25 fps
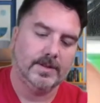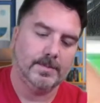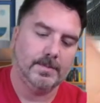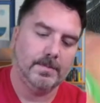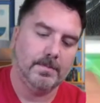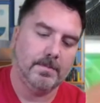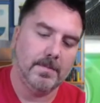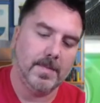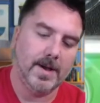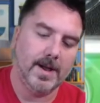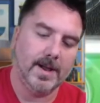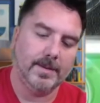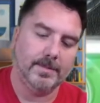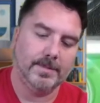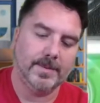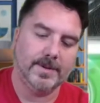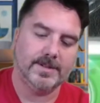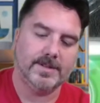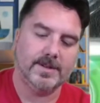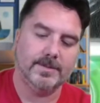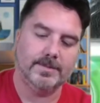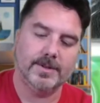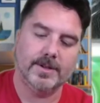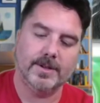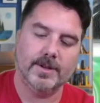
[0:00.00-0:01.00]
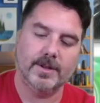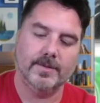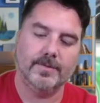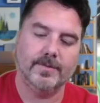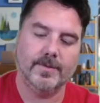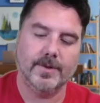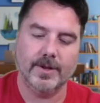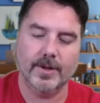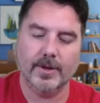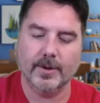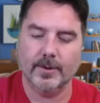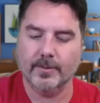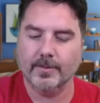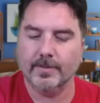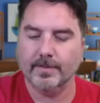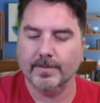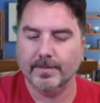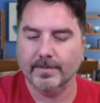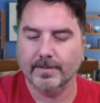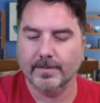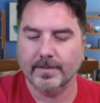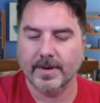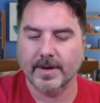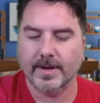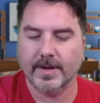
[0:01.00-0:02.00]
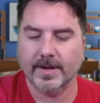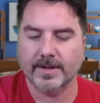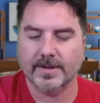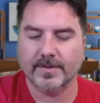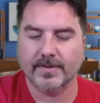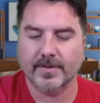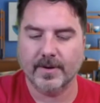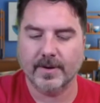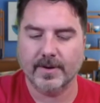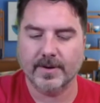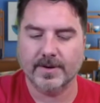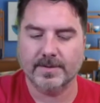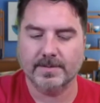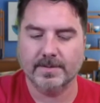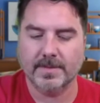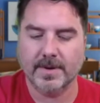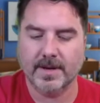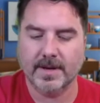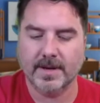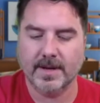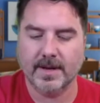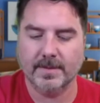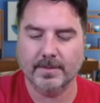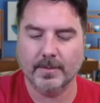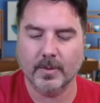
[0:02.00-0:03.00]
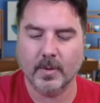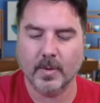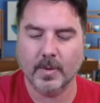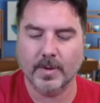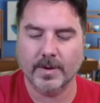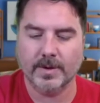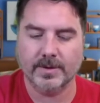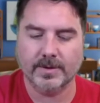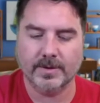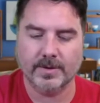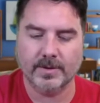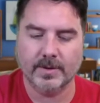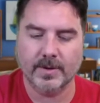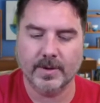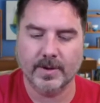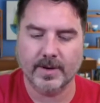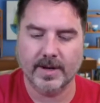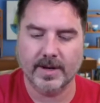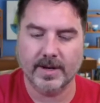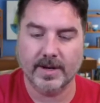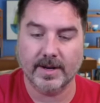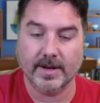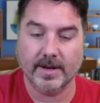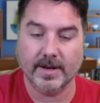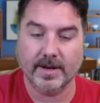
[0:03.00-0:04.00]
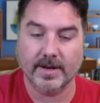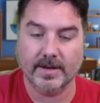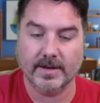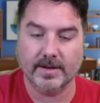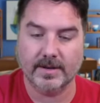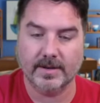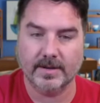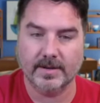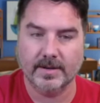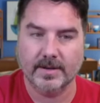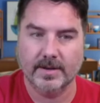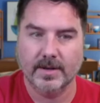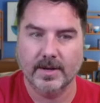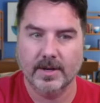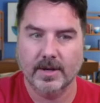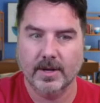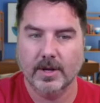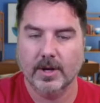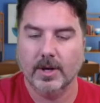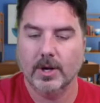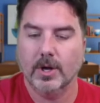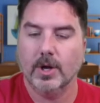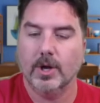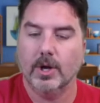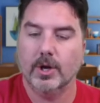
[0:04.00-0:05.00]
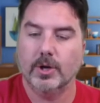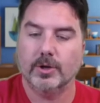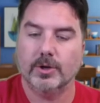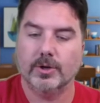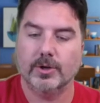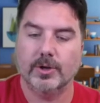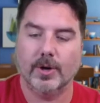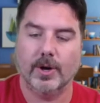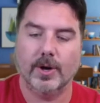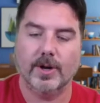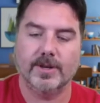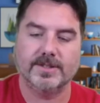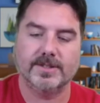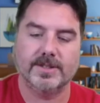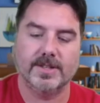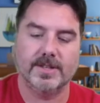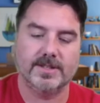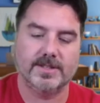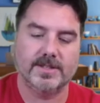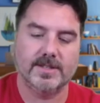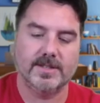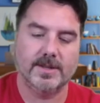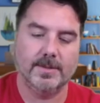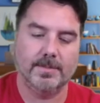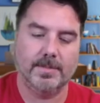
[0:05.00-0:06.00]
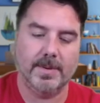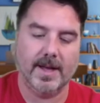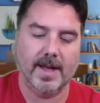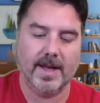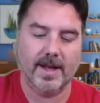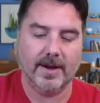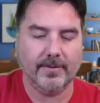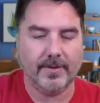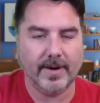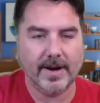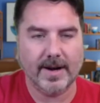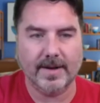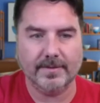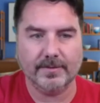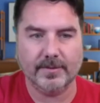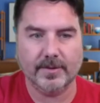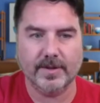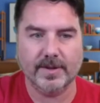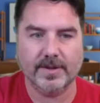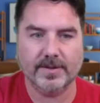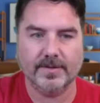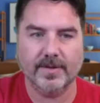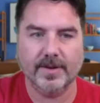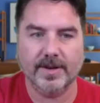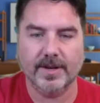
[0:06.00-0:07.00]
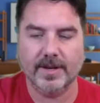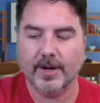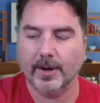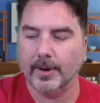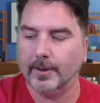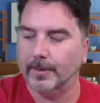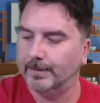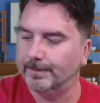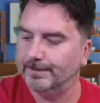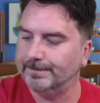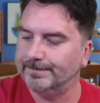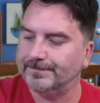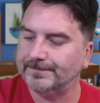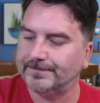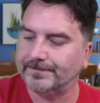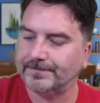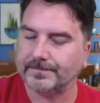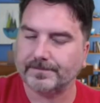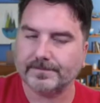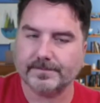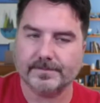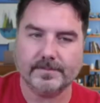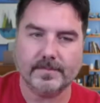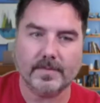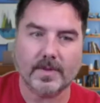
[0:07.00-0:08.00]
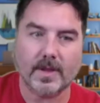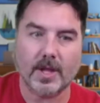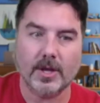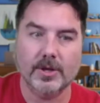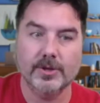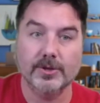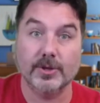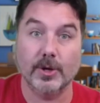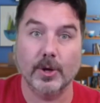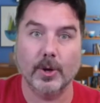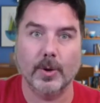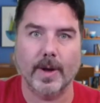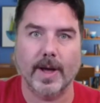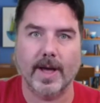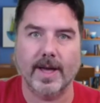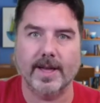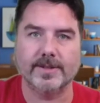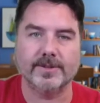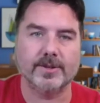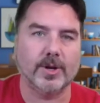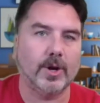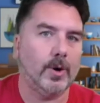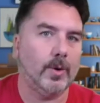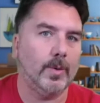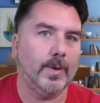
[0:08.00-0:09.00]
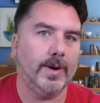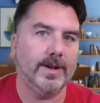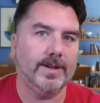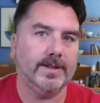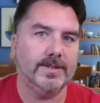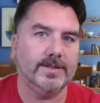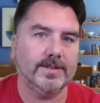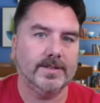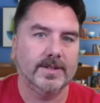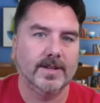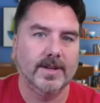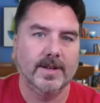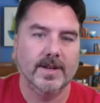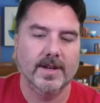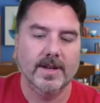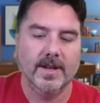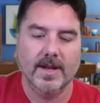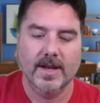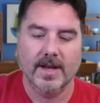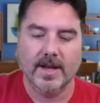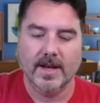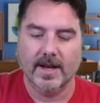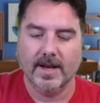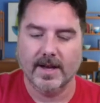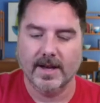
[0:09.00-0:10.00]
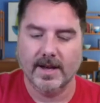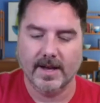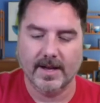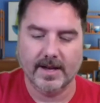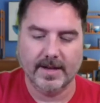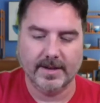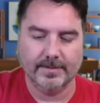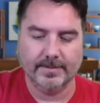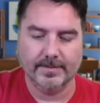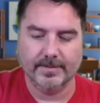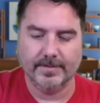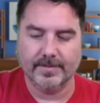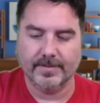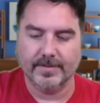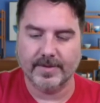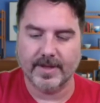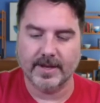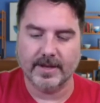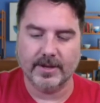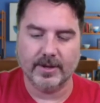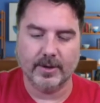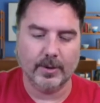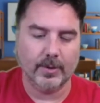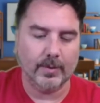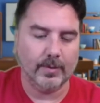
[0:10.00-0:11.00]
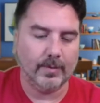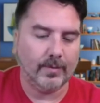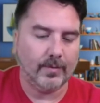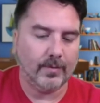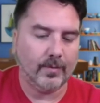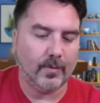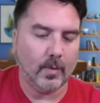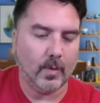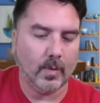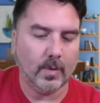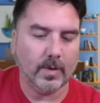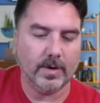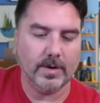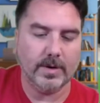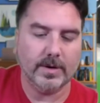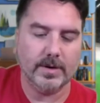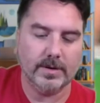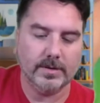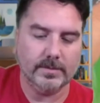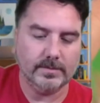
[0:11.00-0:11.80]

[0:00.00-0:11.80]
might be something good for you. But as far as me, I'm going to go ahead and toss this in the bag right after this video. So as always, thank you for